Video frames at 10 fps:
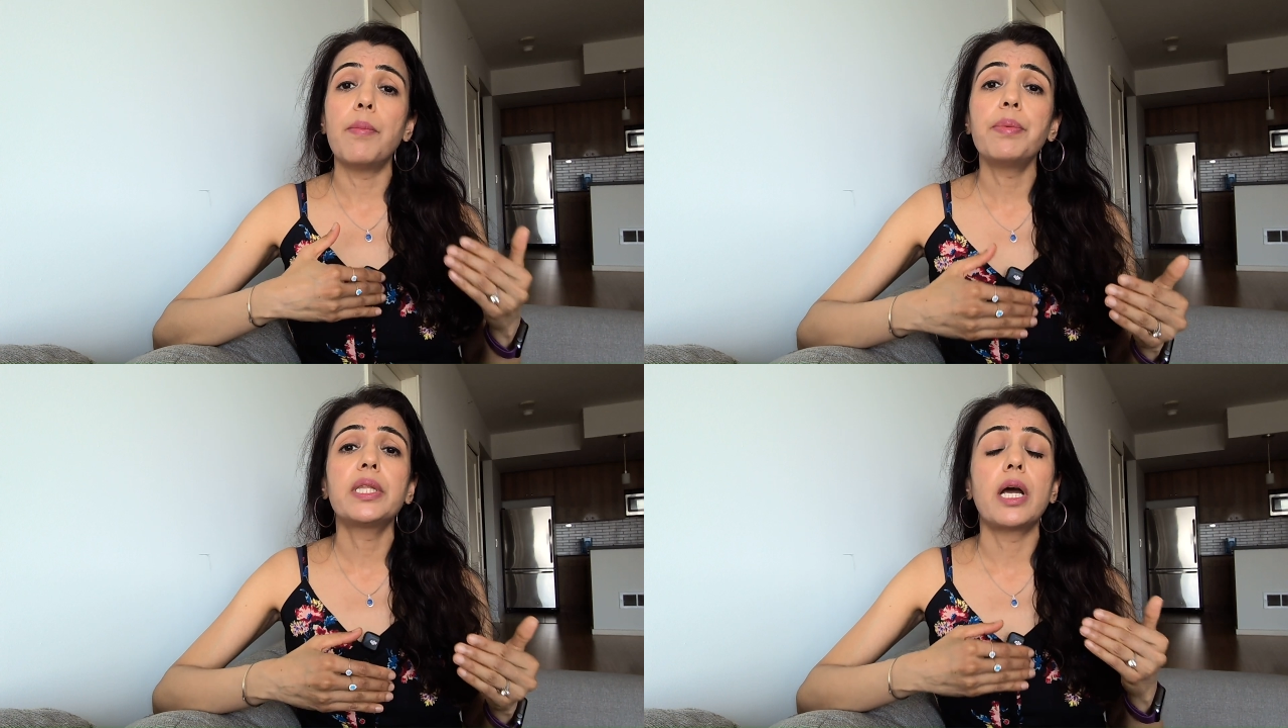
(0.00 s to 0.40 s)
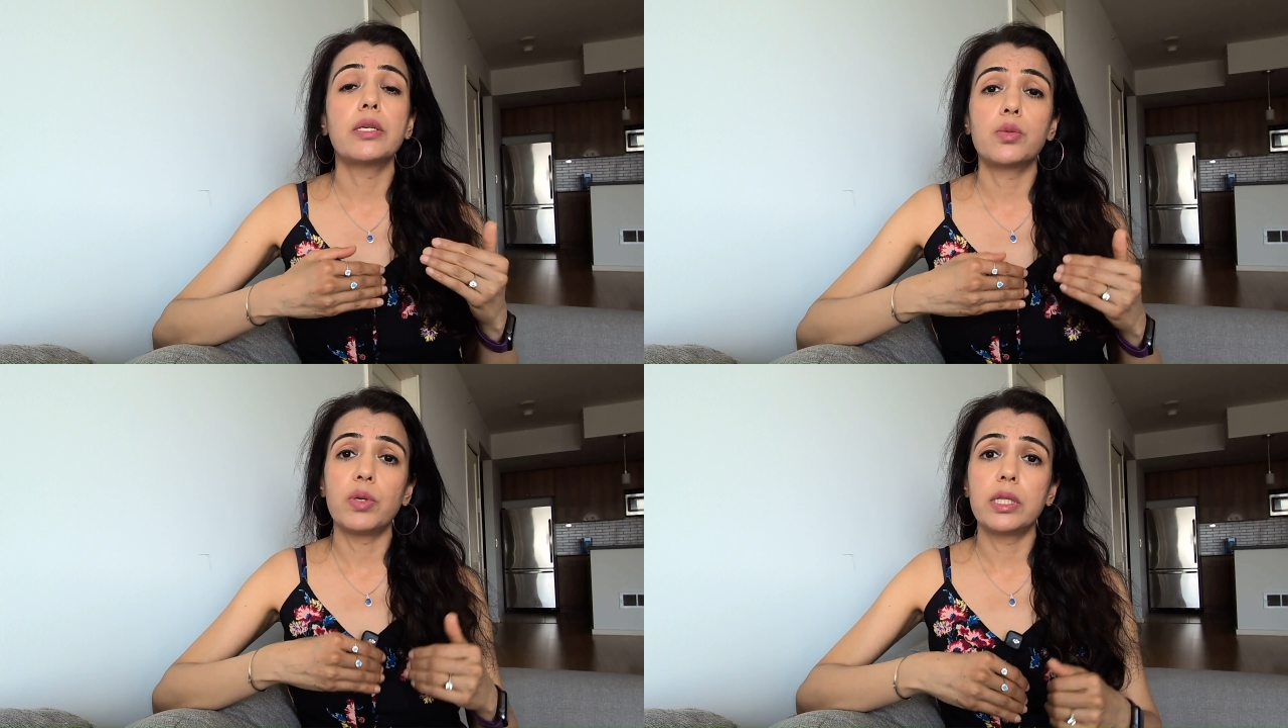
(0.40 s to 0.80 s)

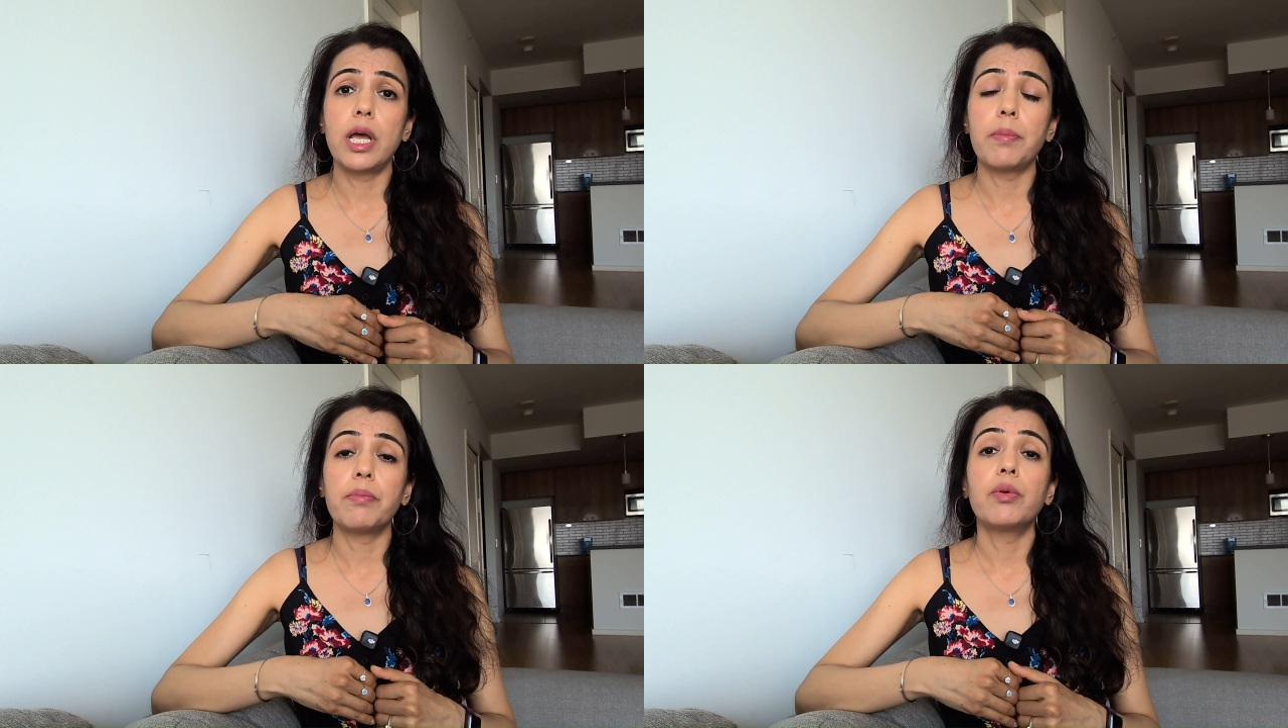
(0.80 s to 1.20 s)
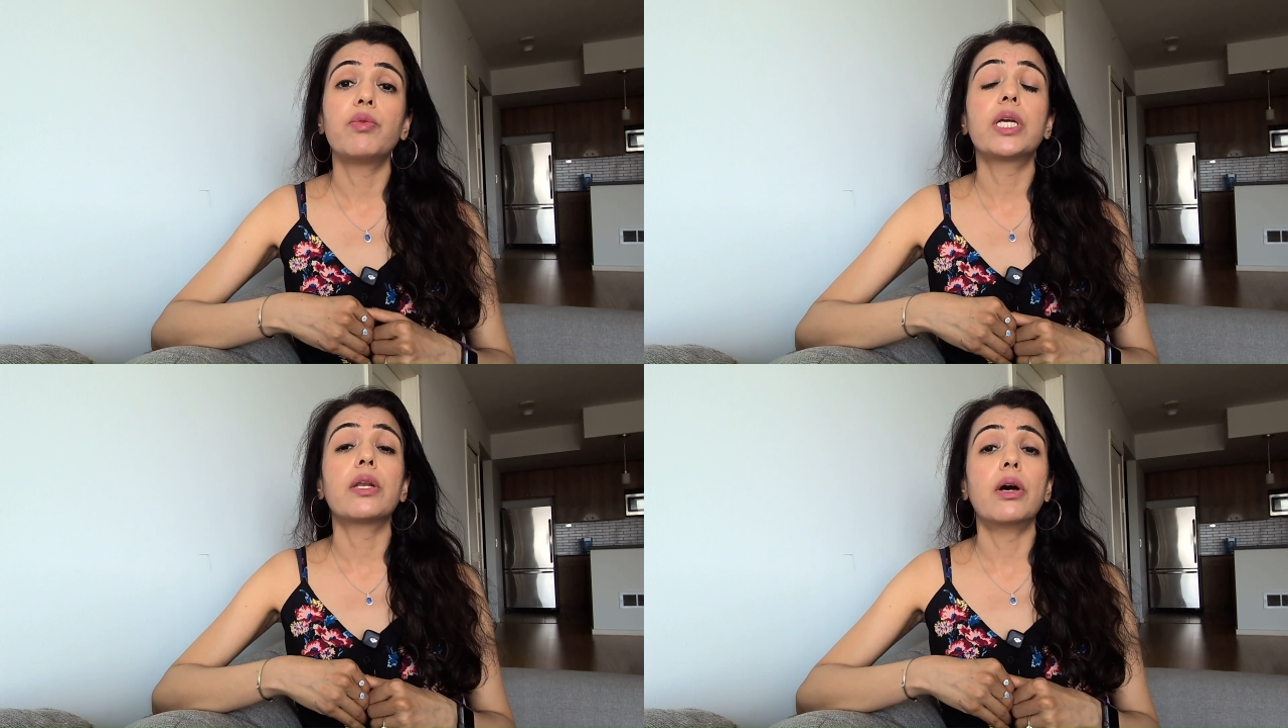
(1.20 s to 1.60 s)
empathize with them.
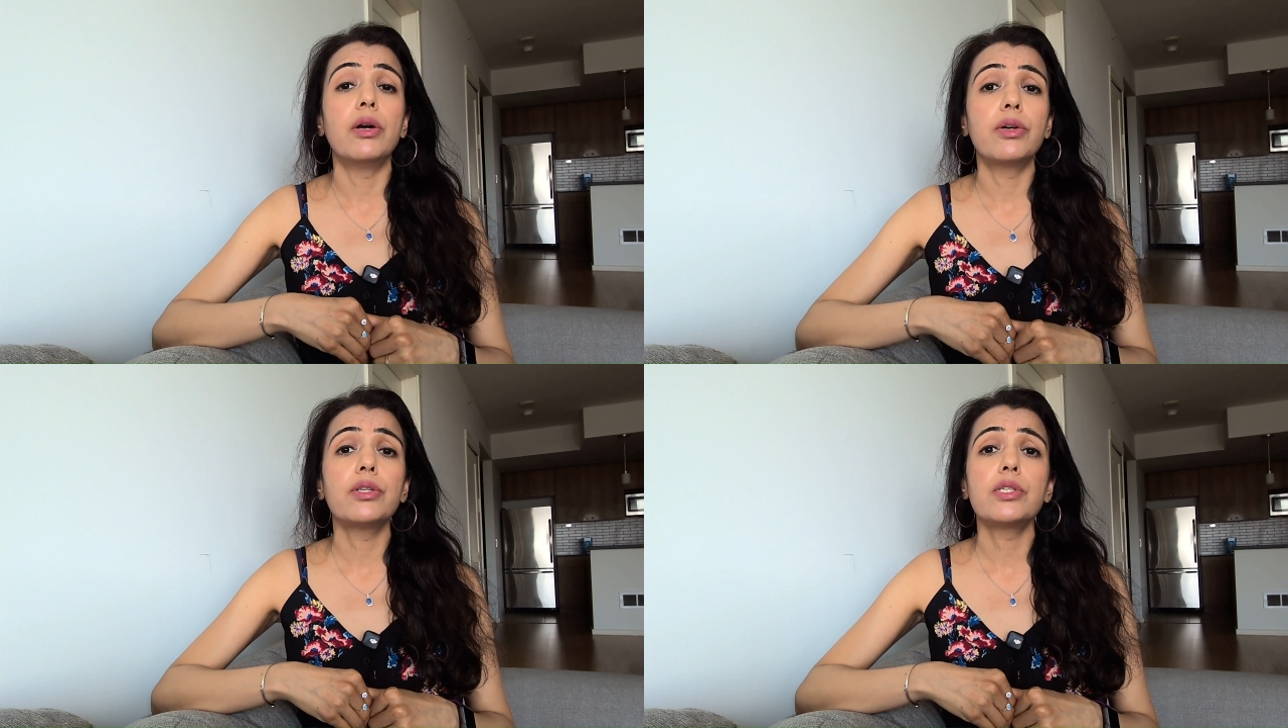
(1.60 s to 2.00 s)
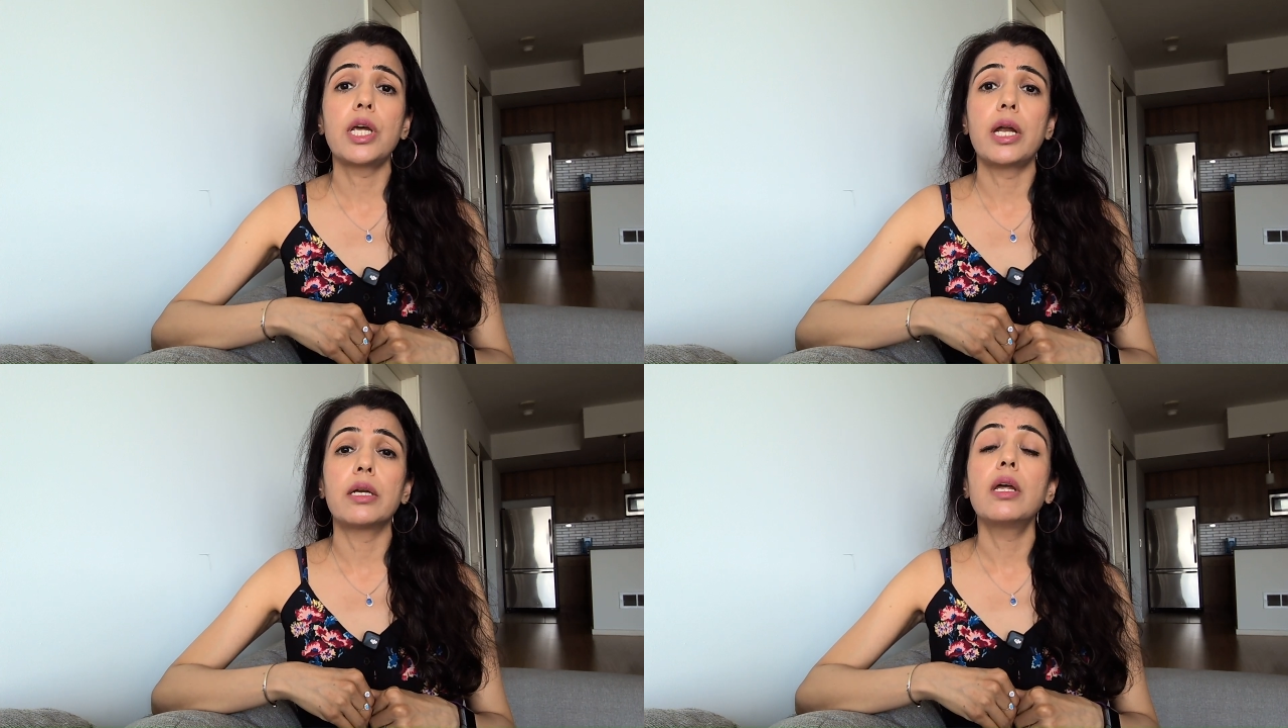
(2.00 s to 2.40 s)
We can
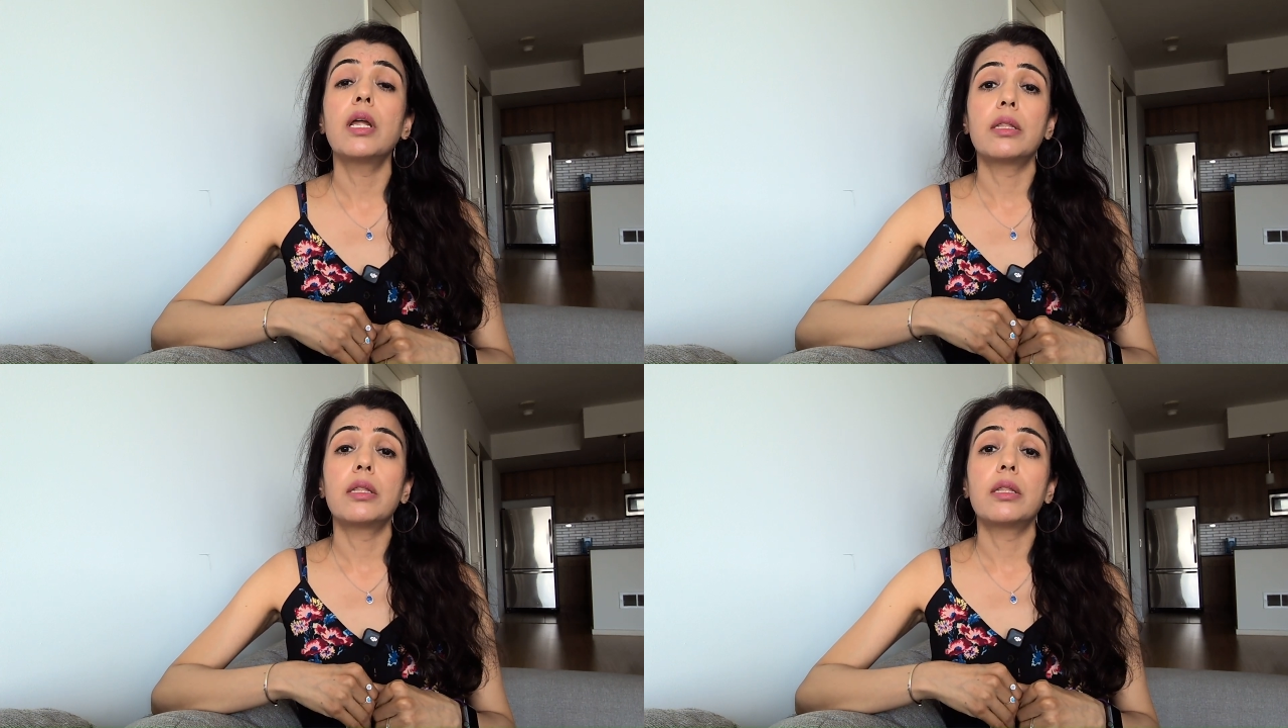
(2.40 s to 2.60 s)
understand